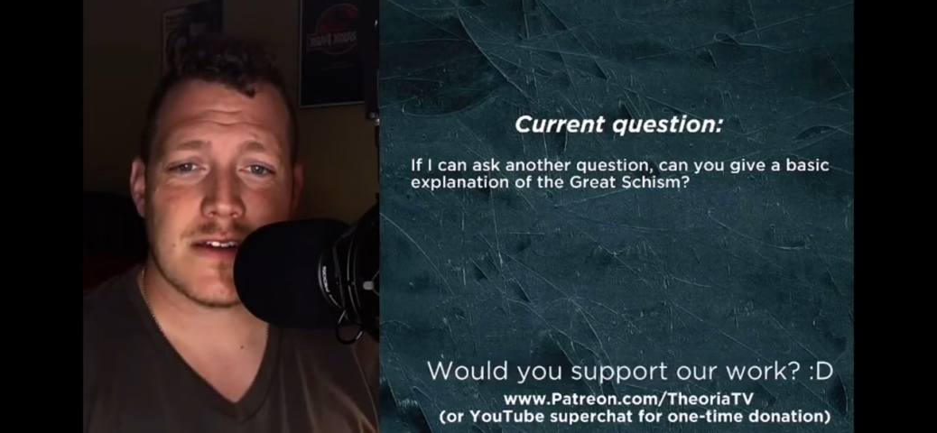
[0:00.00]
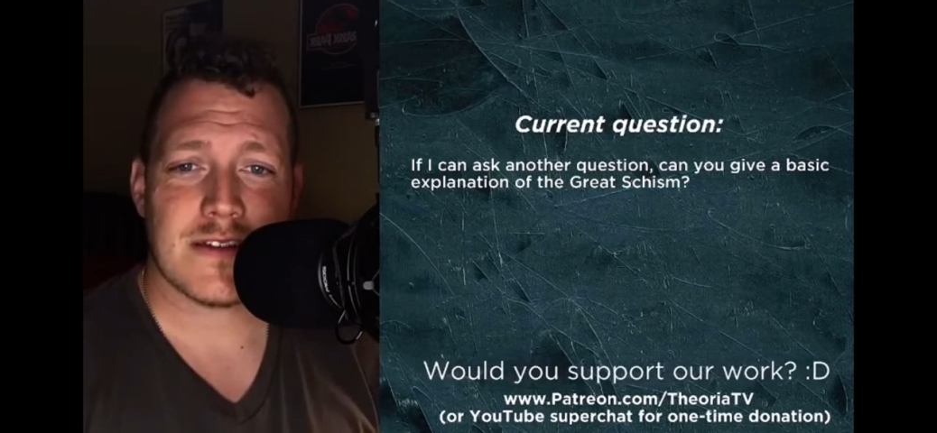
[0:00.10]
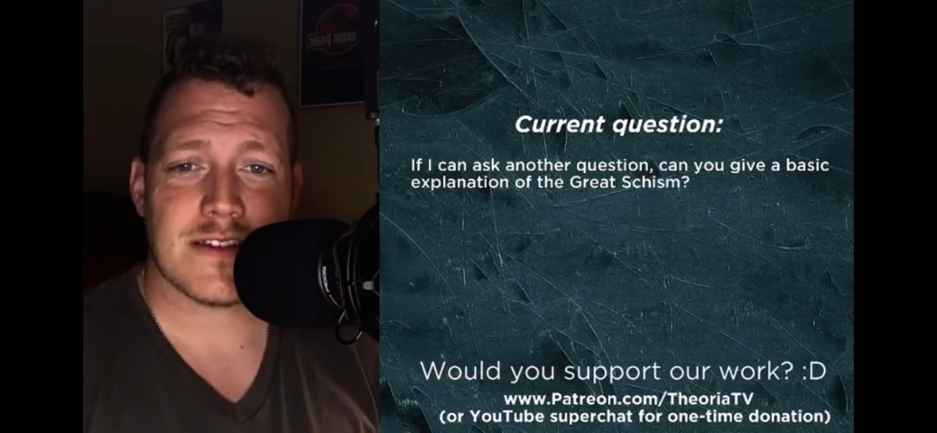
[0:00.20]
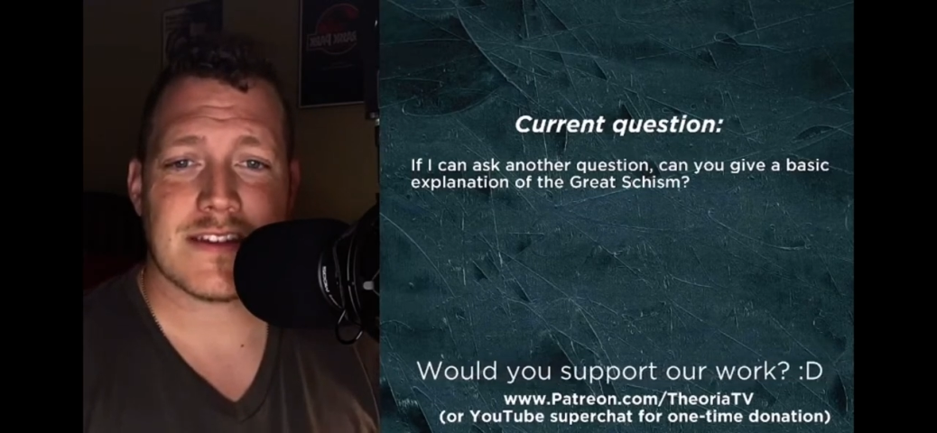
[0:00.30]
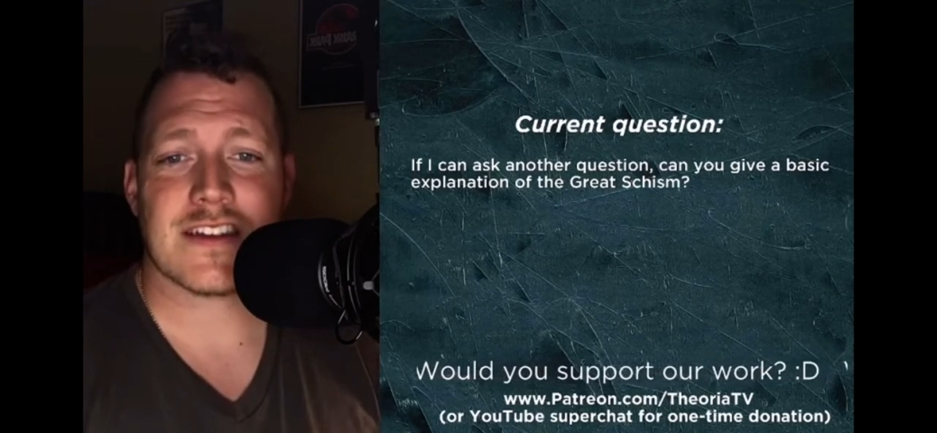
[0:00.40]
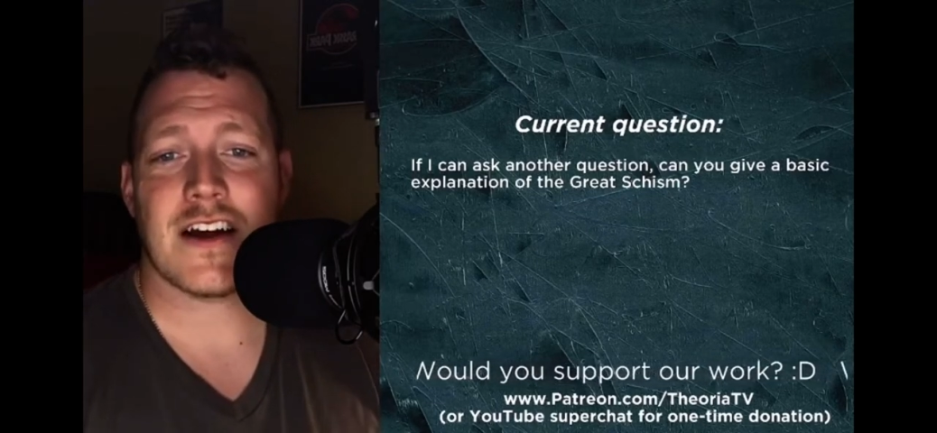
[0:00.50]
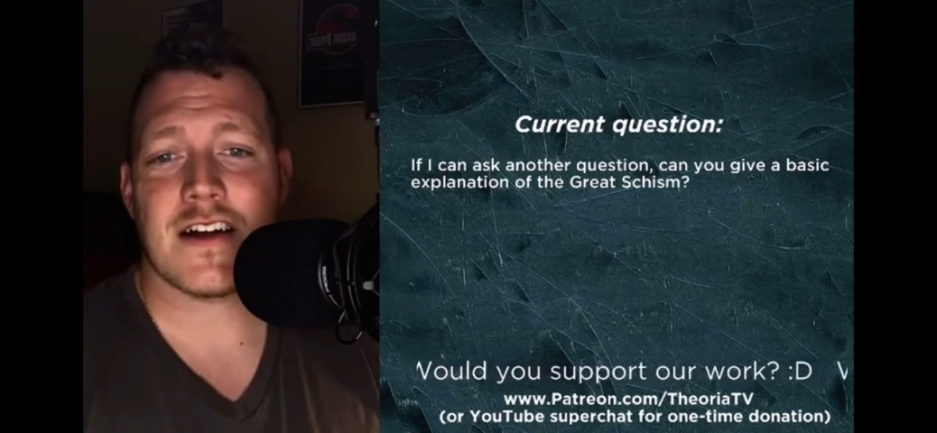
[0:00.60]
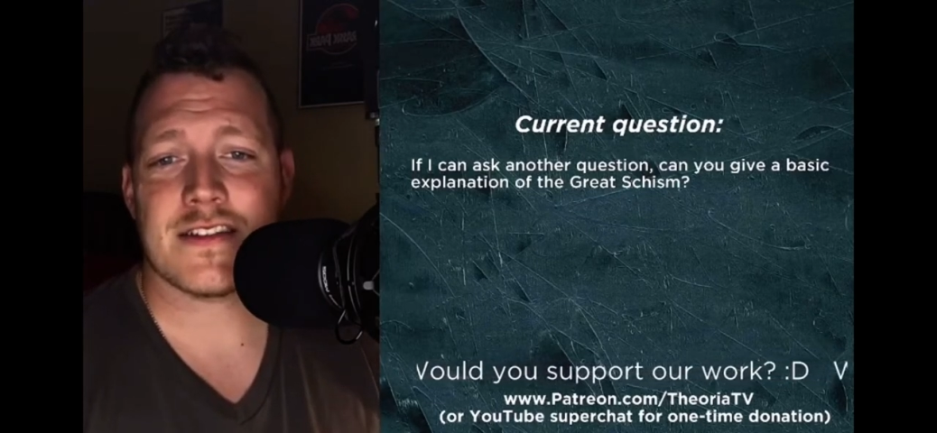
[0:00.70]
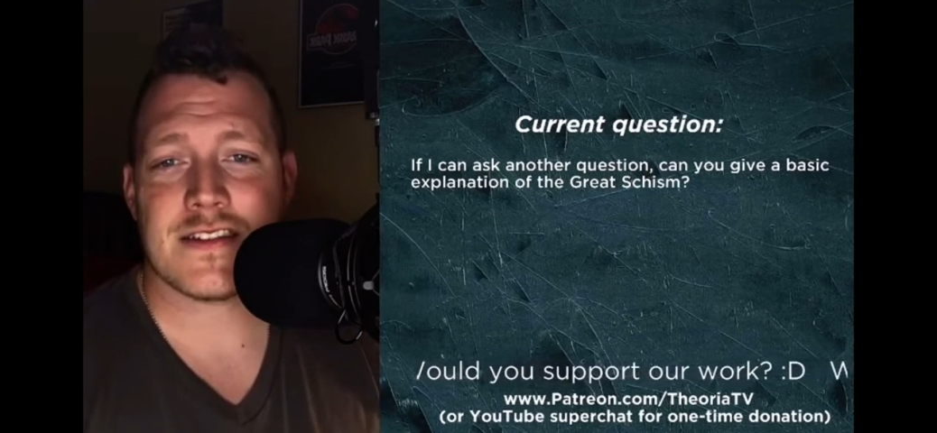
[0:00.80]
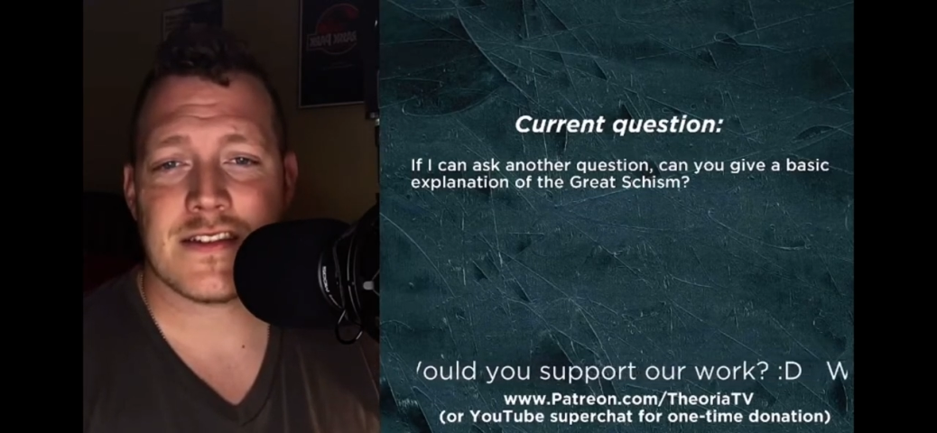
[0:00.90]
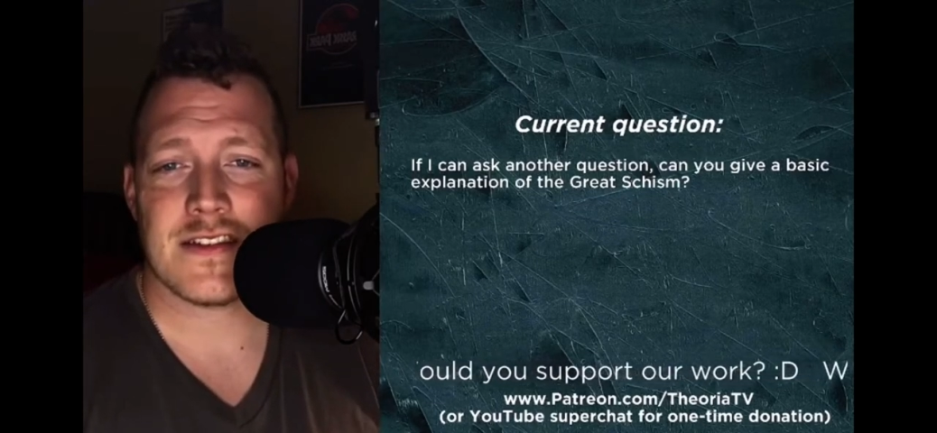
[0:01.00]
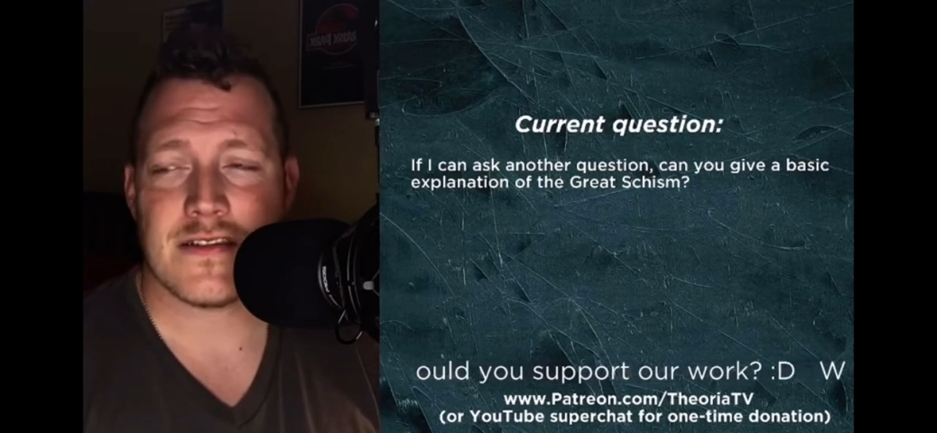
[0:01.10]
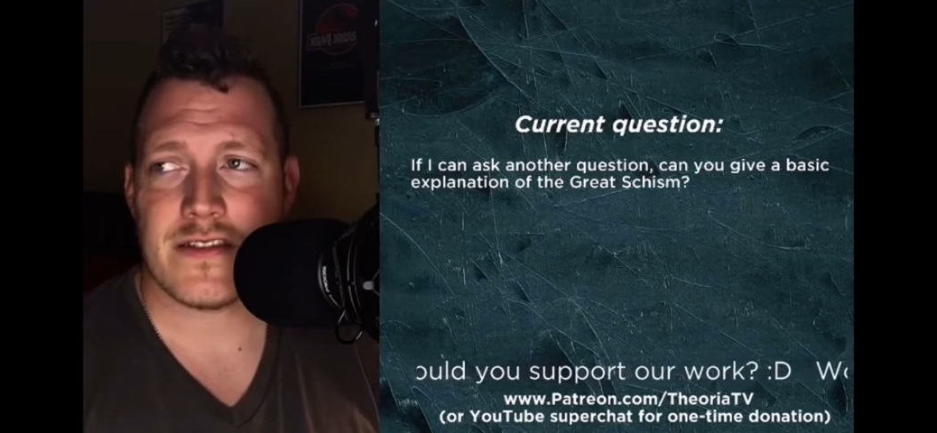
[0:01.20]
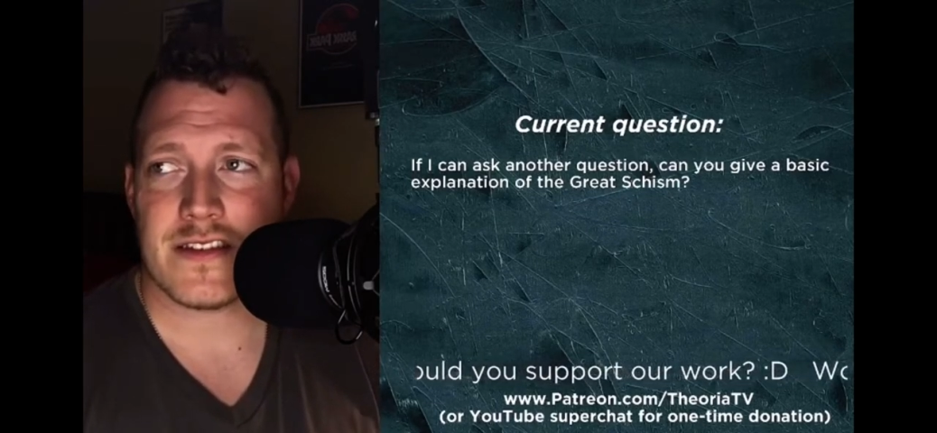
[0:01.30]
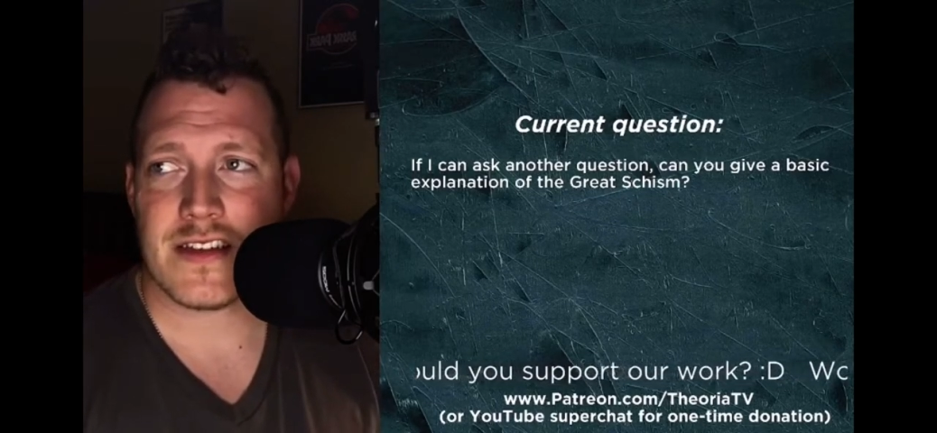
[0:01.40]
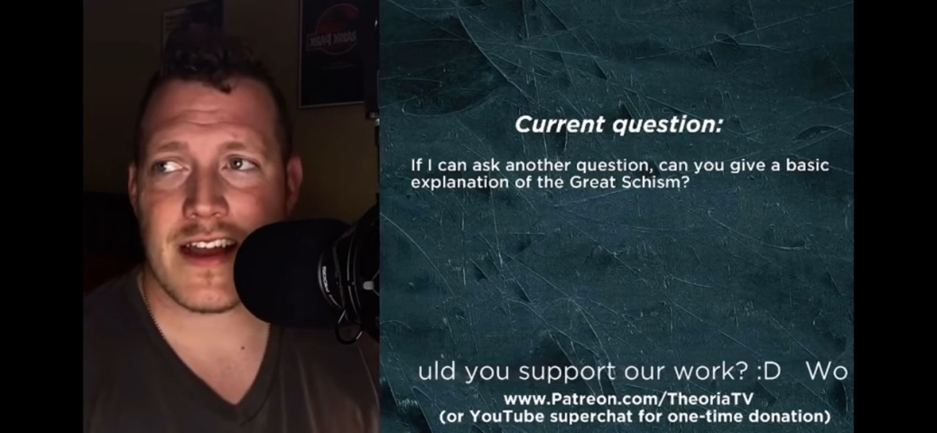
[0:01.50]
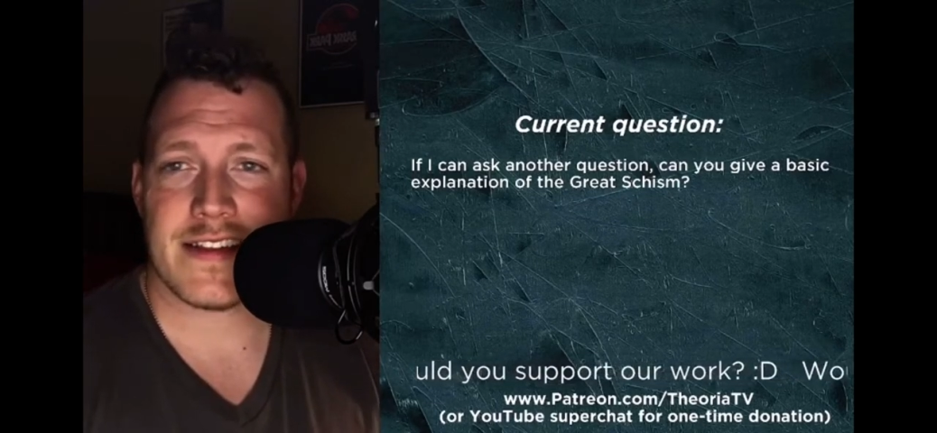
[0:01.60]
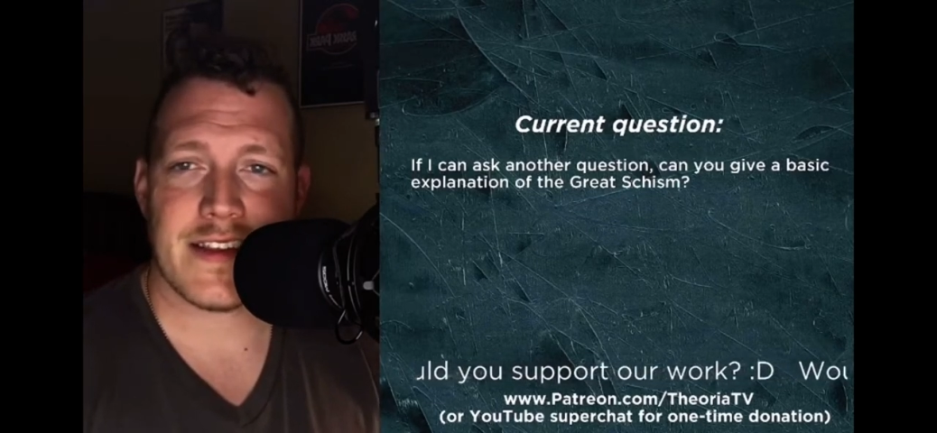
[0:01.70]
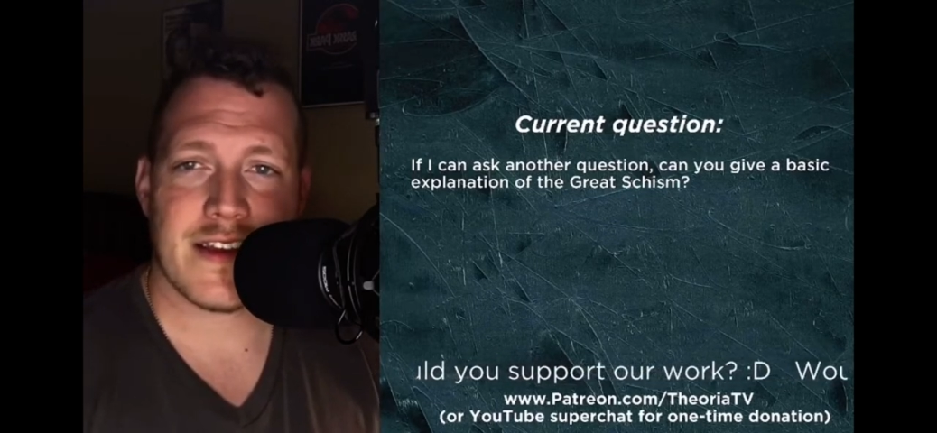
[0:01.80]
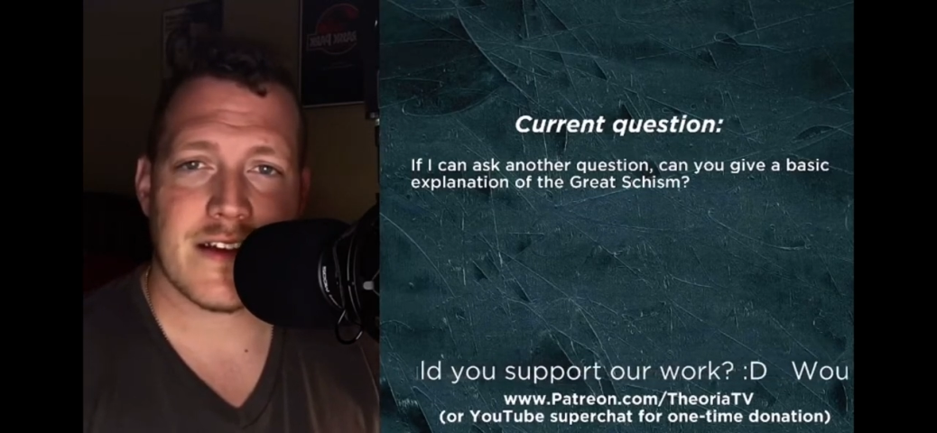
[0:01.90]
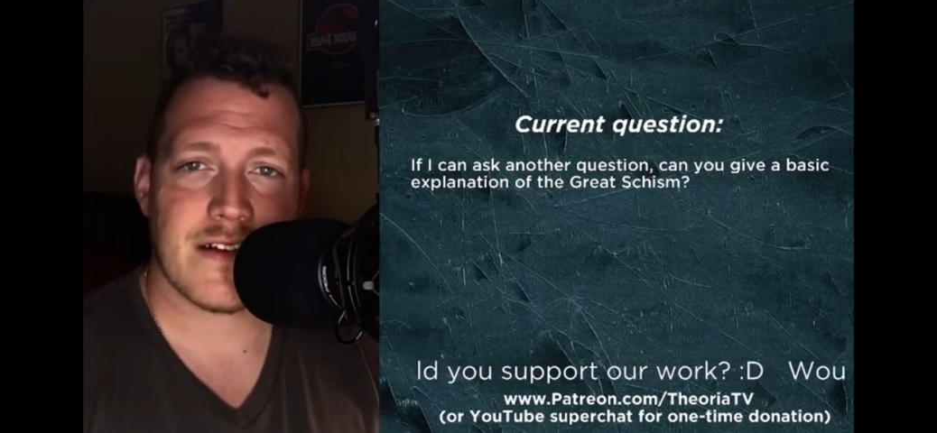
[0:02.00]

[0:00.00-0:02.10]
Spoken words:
discuss this idea